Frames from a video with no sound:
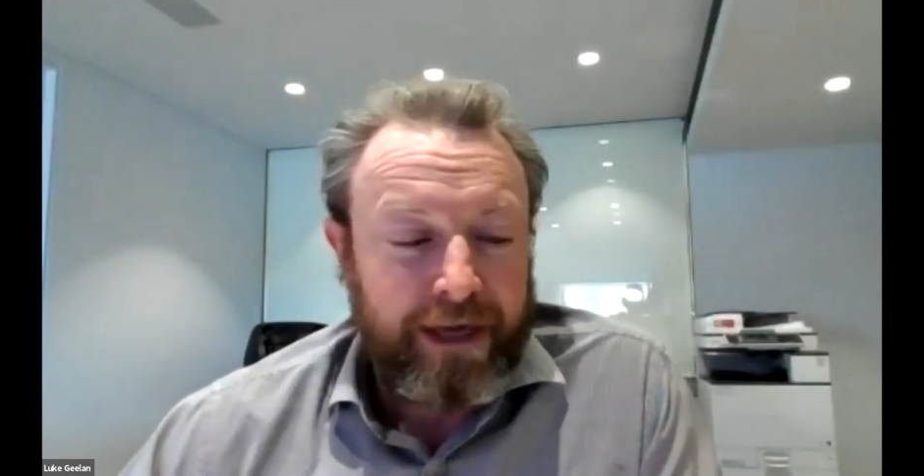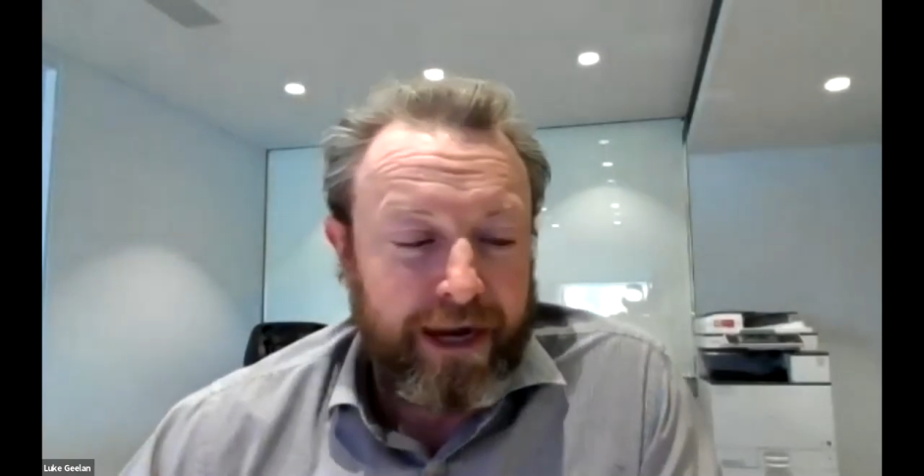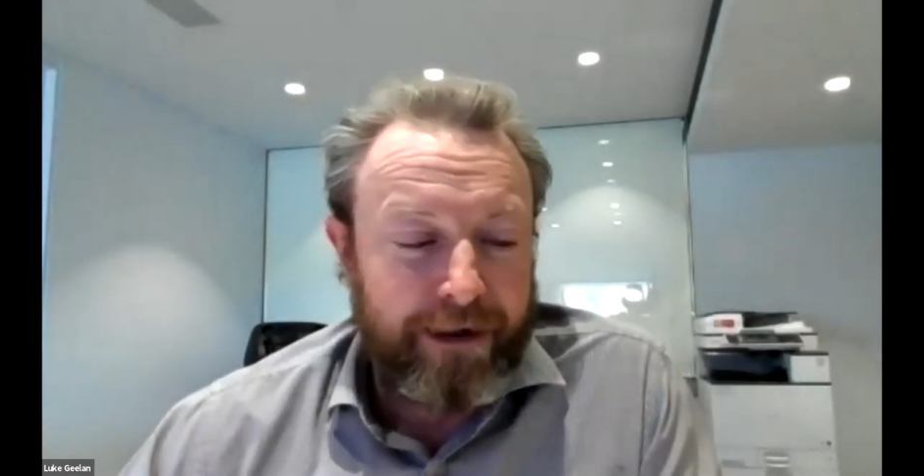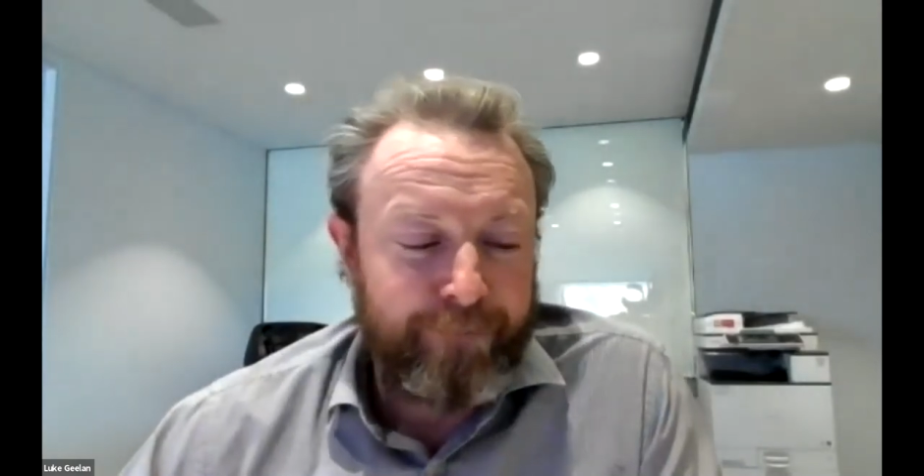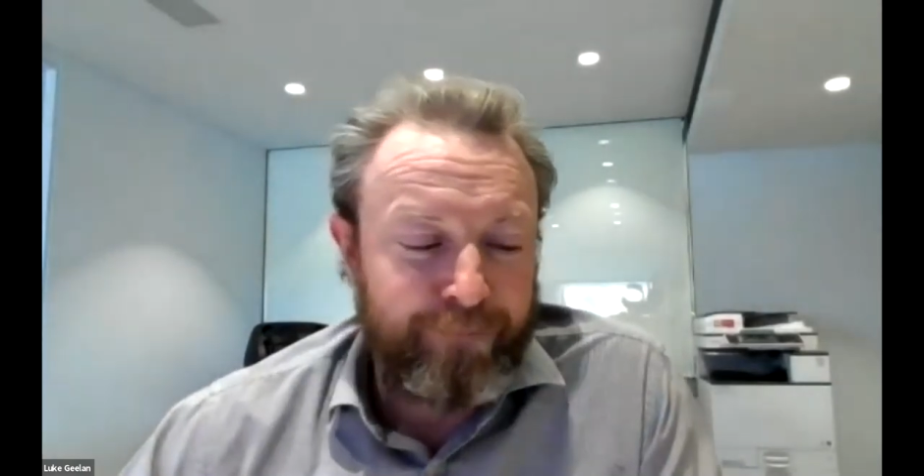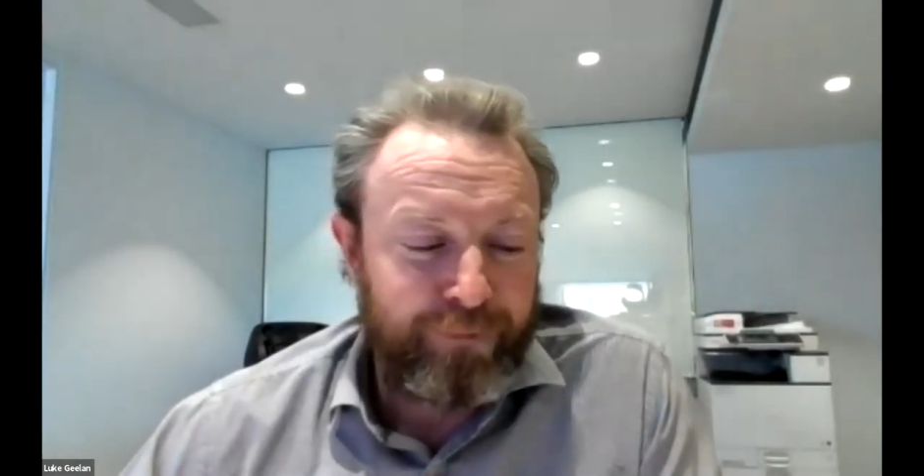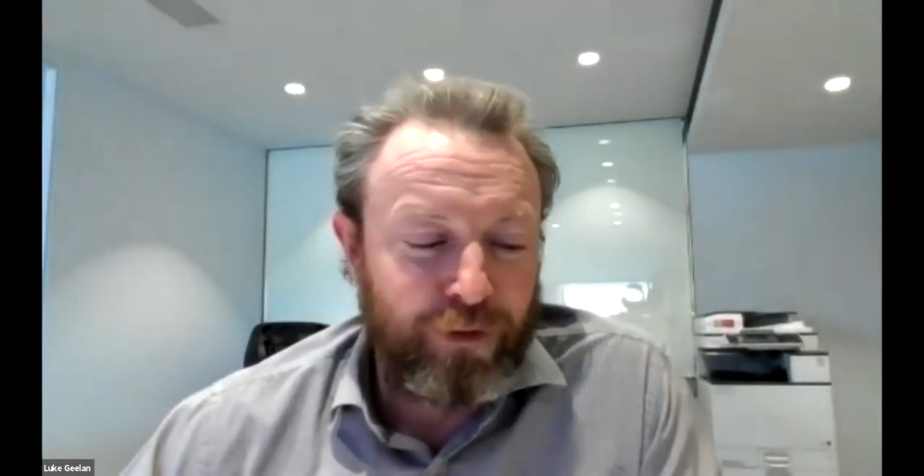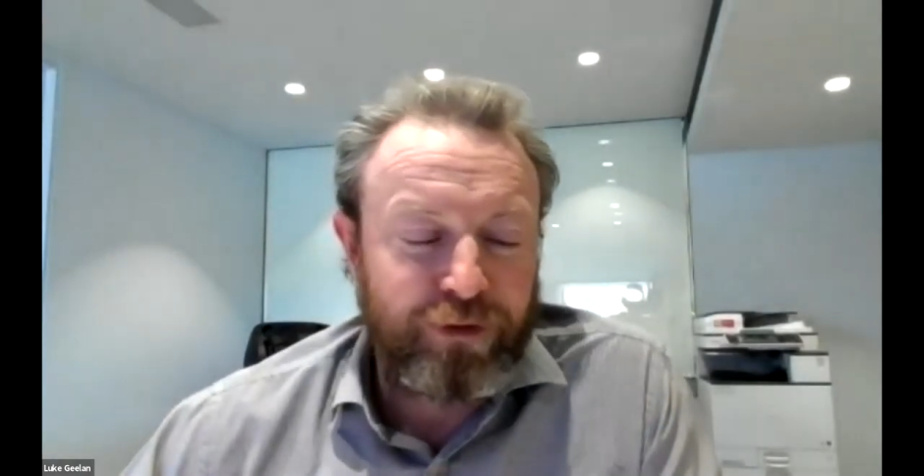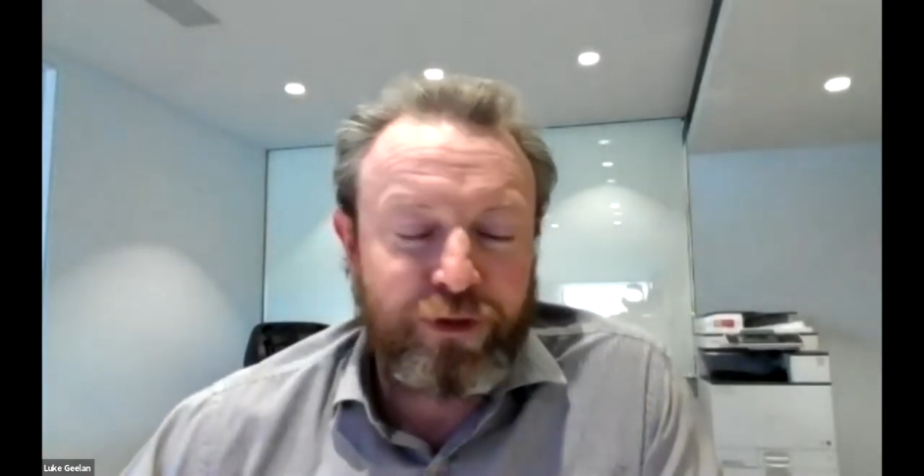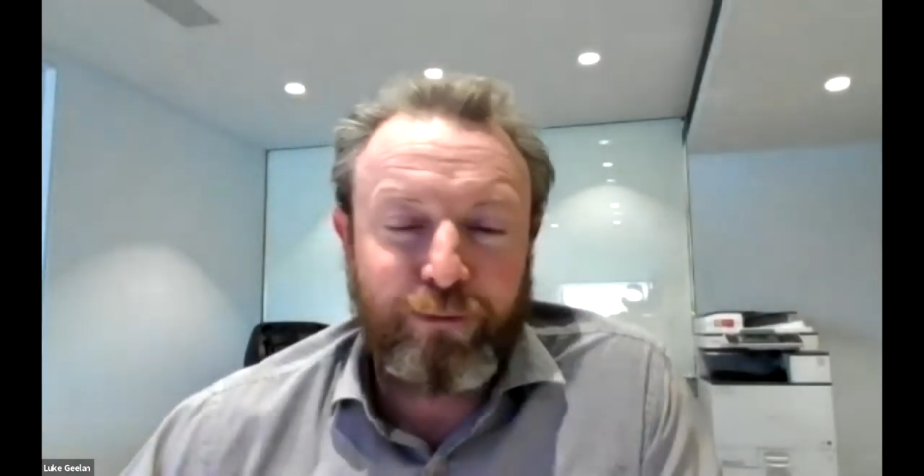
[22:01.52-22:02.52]

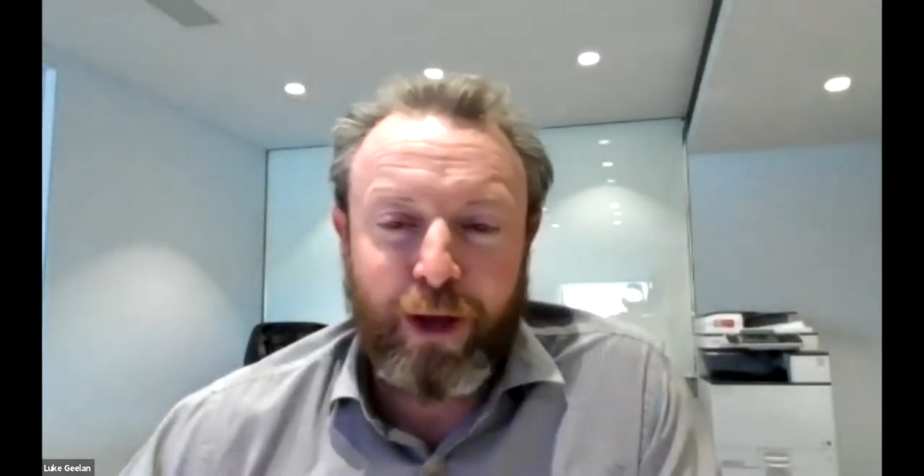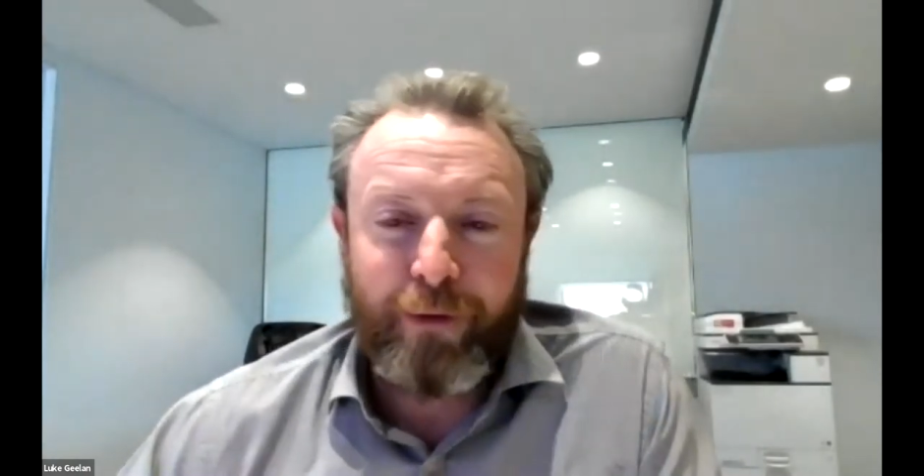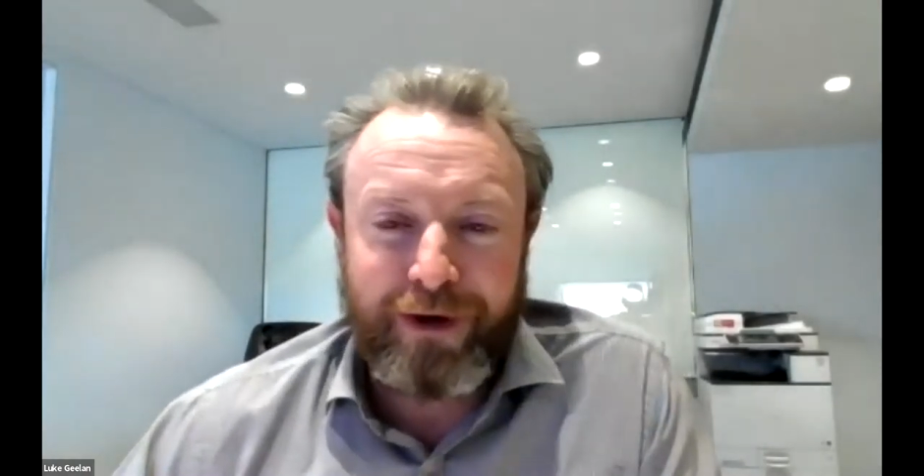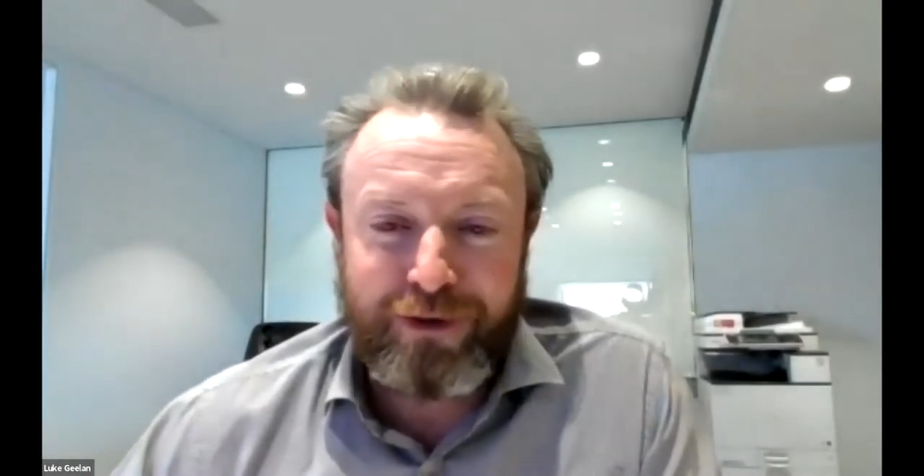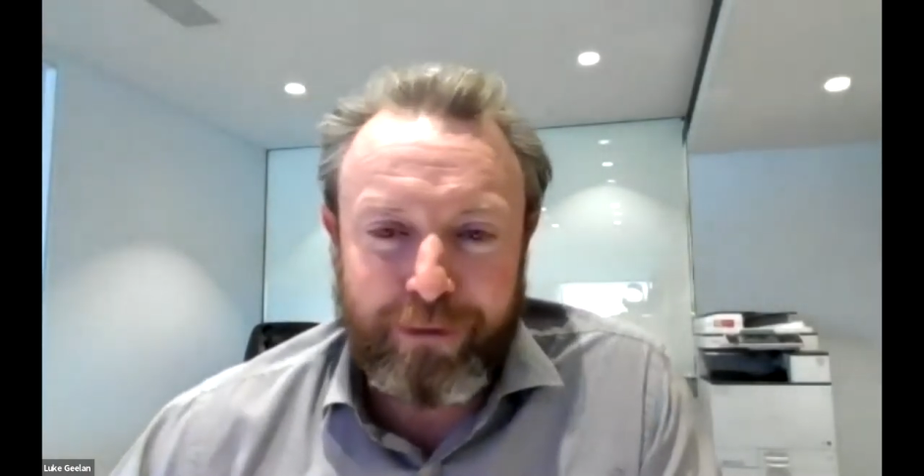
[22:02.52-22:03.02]
Not to blow our own